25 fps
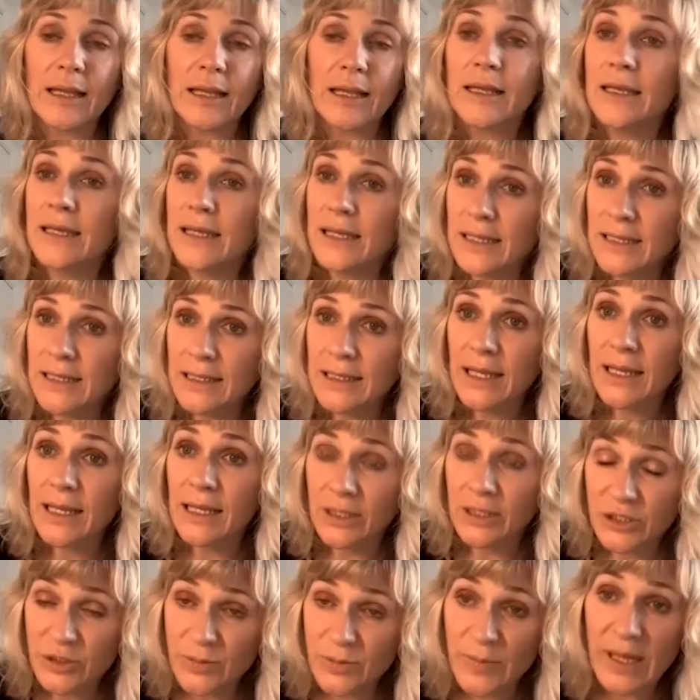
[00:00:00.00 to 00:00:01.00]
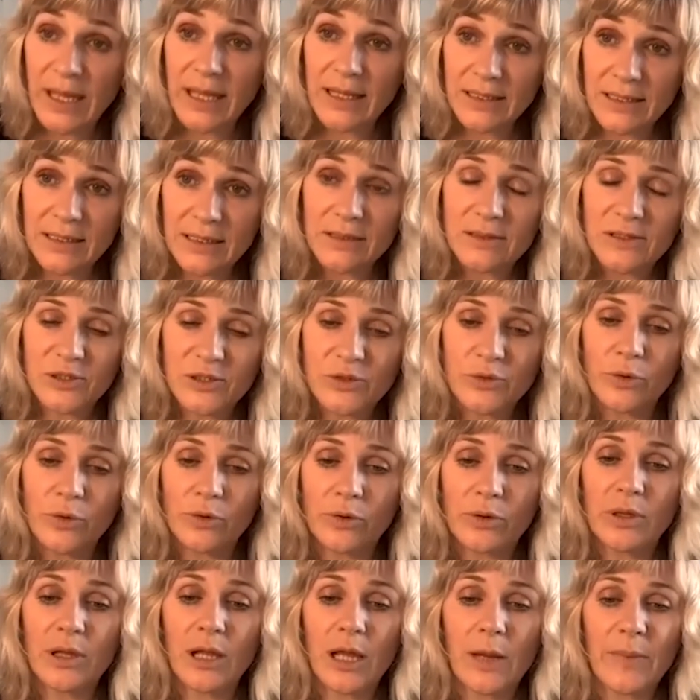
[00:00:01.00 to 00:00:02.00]
need and demanding strong
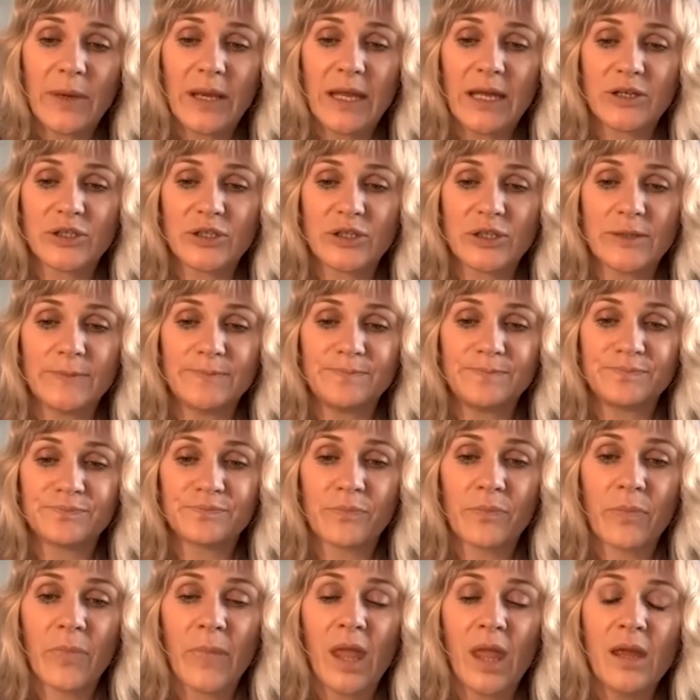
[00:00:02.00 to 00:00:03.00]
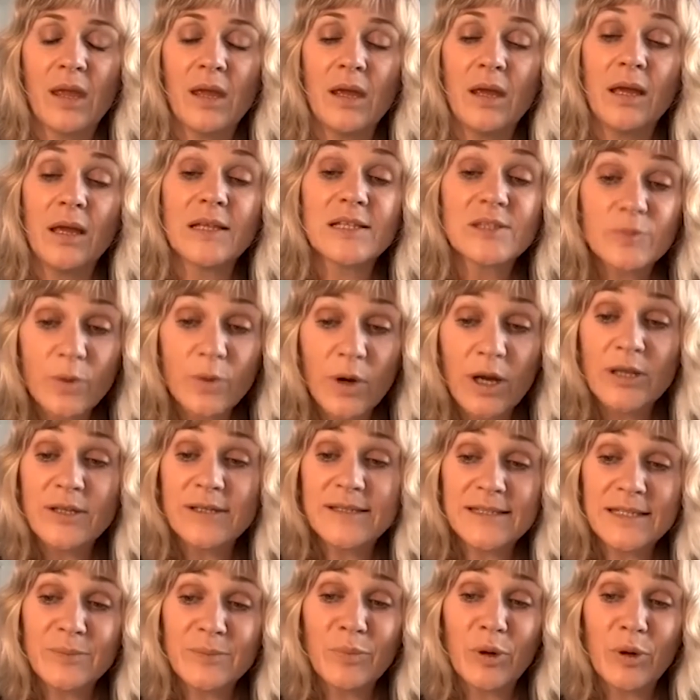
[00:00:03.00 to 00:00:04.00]
climate action. That's why you
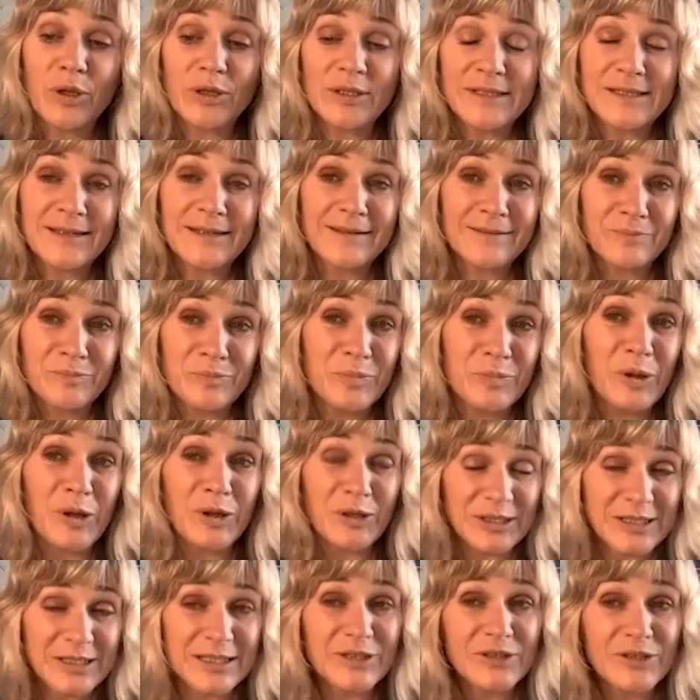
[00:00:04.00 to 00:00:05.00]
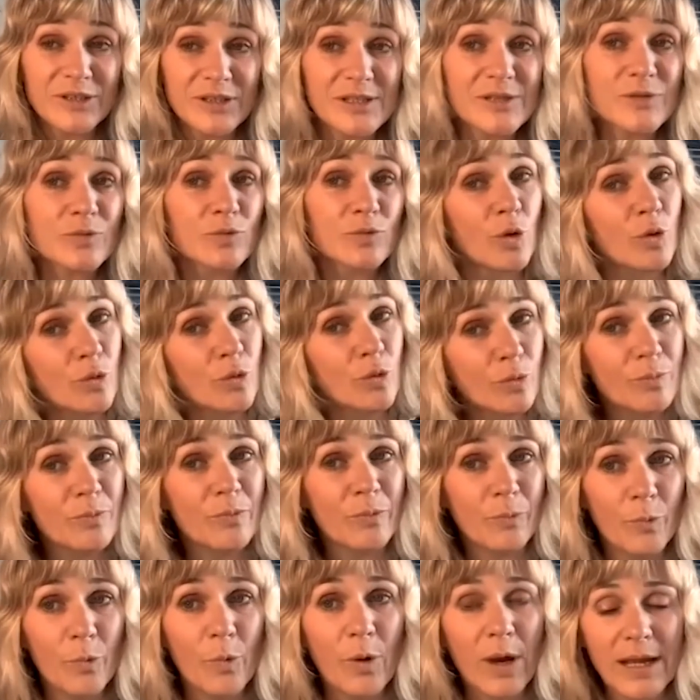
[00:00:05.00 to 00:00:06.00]
see politicians
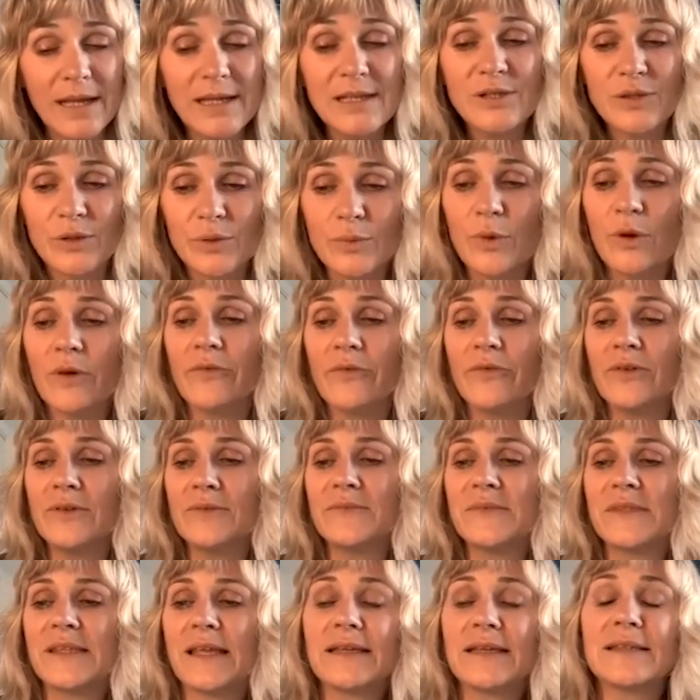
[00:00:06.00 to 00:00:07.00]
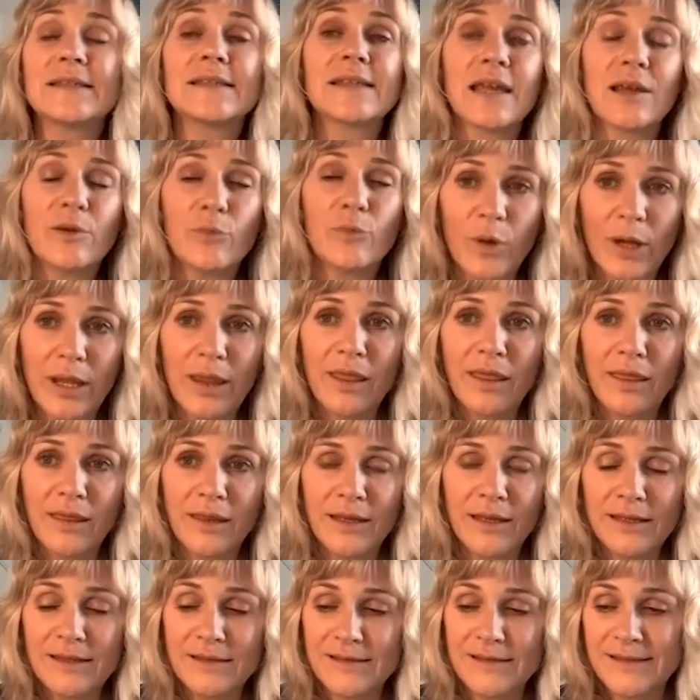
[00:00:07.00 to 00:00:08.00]
way too often, they say one
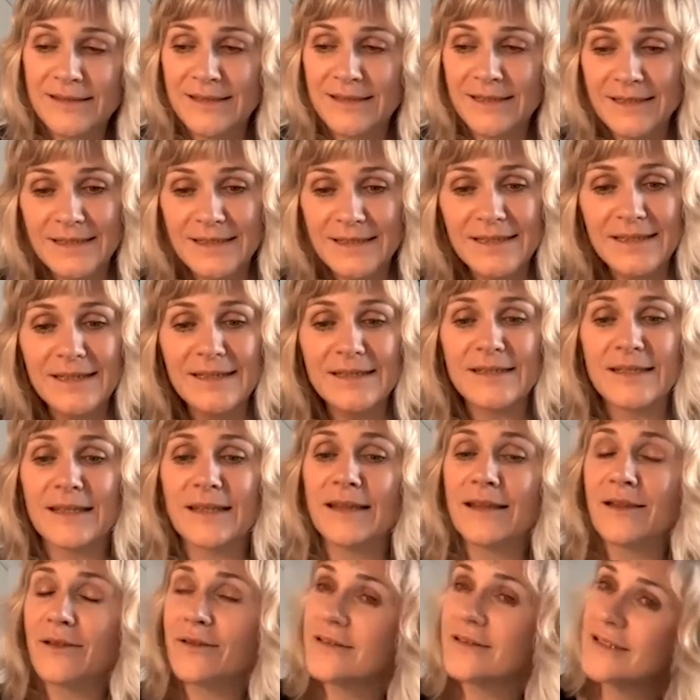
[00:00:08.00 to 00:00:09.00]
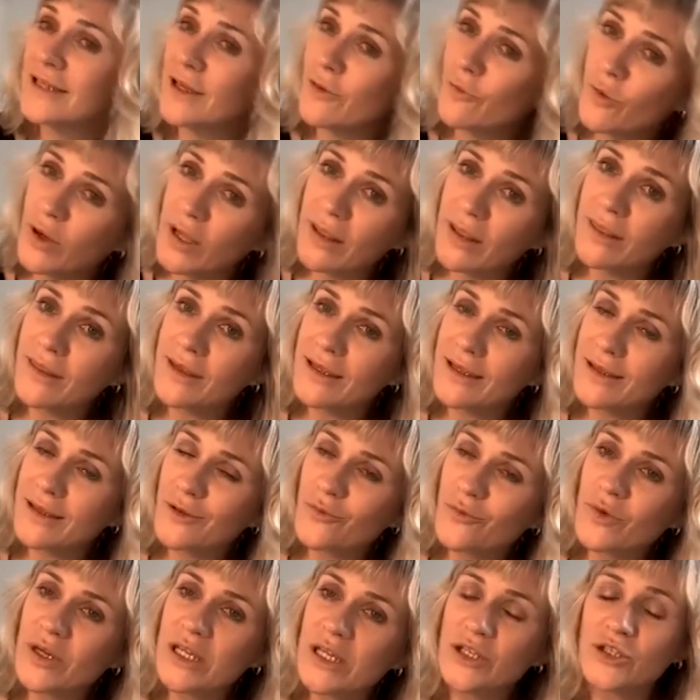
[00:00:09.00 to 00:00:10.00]
thing in the cities and then they'll say one thing in the
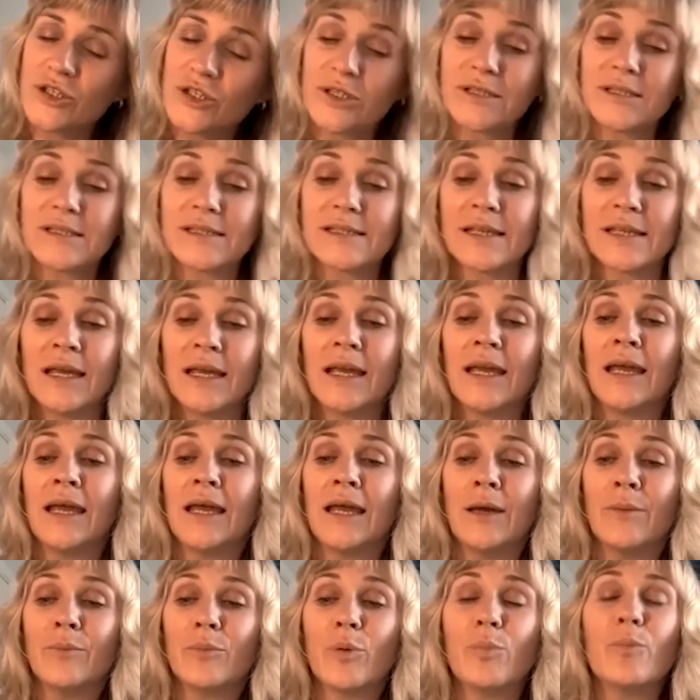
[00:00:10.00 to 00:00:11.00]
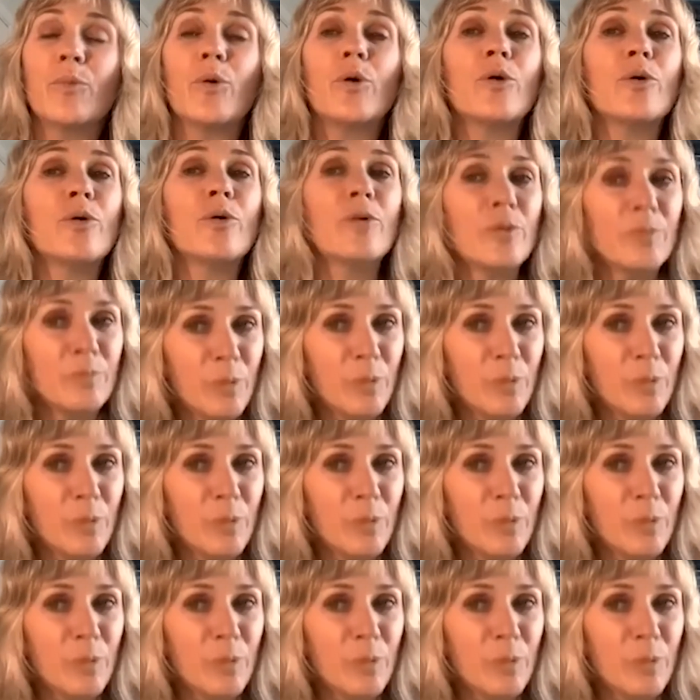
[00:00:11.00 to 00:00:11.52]
regions. But more